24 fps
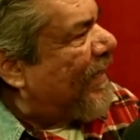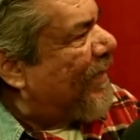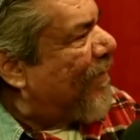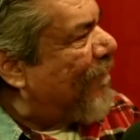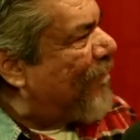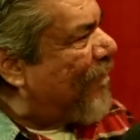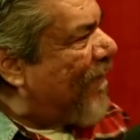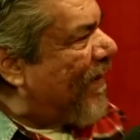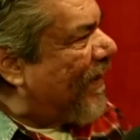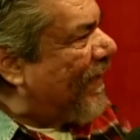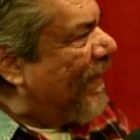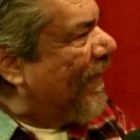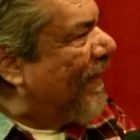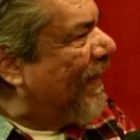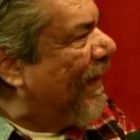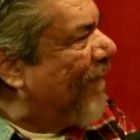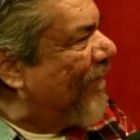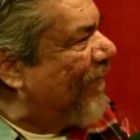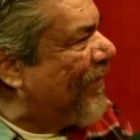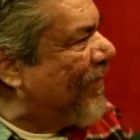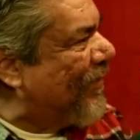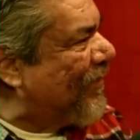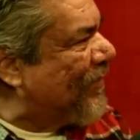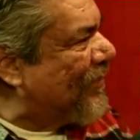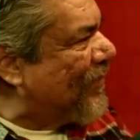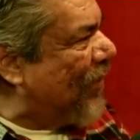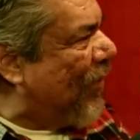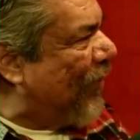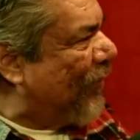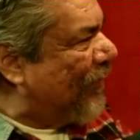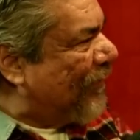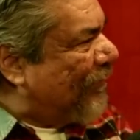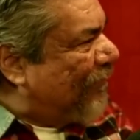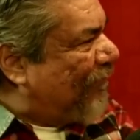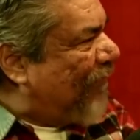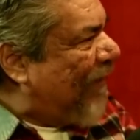You're fucking 11 years old.
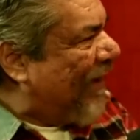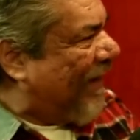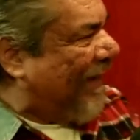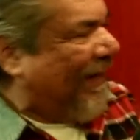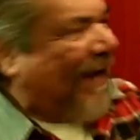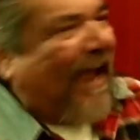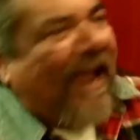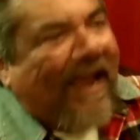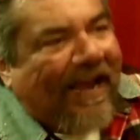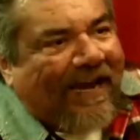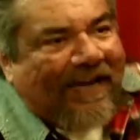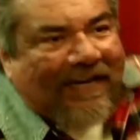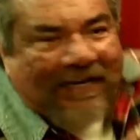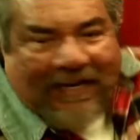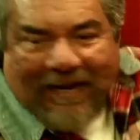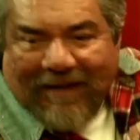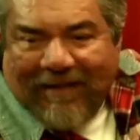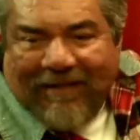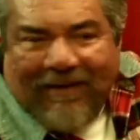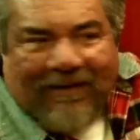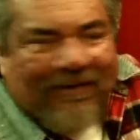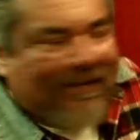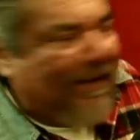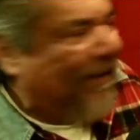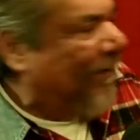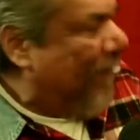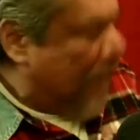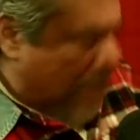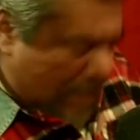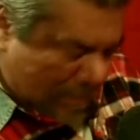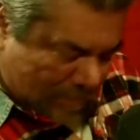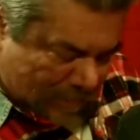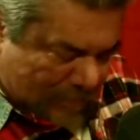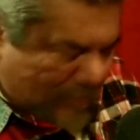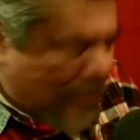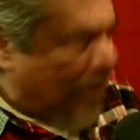Yeah. Fucking hanging down. They're like,
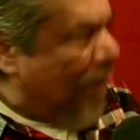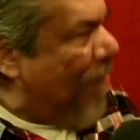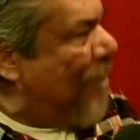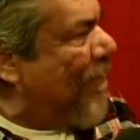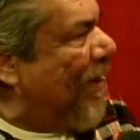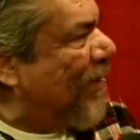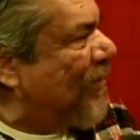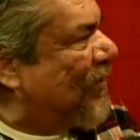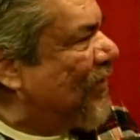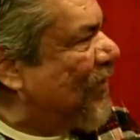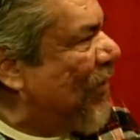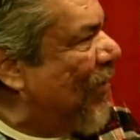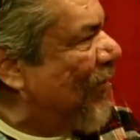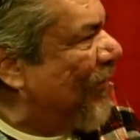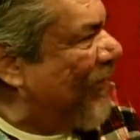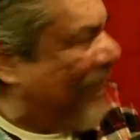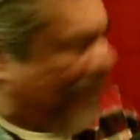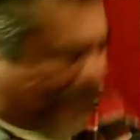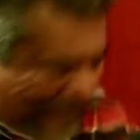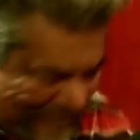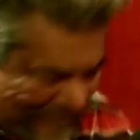it's all on my shoulders.